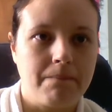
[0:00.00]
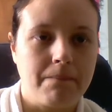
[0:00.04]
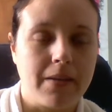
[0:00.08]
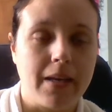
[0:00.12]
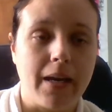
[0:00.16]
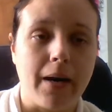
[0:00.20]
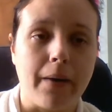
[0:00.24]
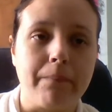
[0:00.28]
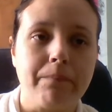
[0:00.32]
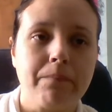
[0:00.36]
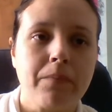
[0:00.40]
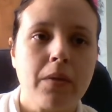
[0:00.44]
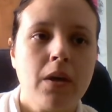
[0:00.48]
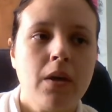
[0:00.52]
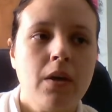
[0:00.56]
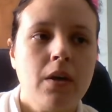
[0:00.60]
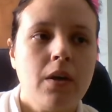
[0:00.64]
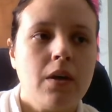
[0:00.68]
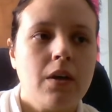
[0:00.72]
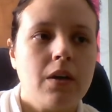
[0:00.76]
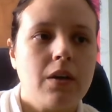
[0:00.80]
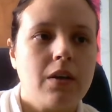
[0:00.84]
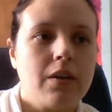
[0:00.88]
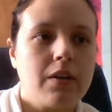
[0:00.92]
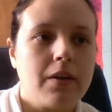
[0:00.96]
Yeah.
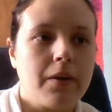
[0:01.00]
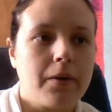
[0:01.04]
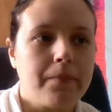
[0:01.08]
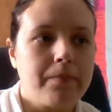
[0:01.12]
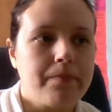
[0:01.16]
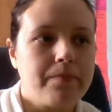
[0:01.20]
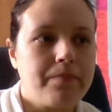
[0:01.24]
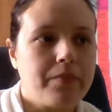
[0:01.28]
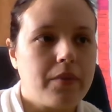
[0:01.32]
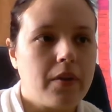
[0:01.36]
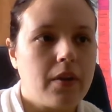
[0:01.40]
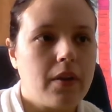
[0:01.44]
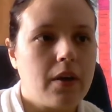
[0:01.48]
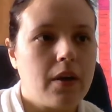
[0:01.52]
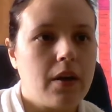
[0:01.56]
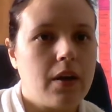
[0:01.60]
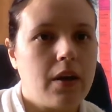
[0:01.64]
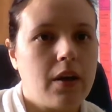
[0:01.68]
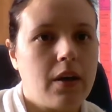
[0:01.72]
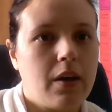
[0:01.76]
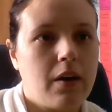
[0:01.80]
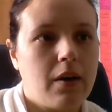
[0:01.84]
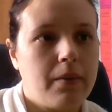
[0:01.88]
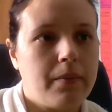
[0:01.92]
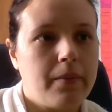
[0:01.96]
Yep.
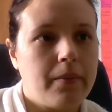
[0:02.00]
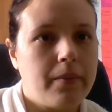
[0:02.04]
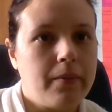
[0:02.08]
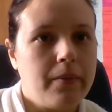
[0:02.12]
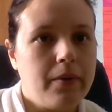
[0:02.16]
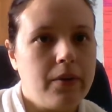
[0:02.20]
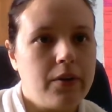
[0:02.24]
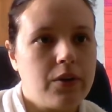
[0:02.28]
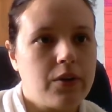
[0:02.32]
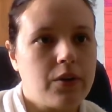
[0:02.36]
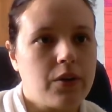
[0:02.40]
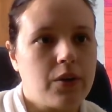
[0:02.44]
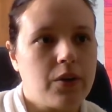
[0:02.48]
And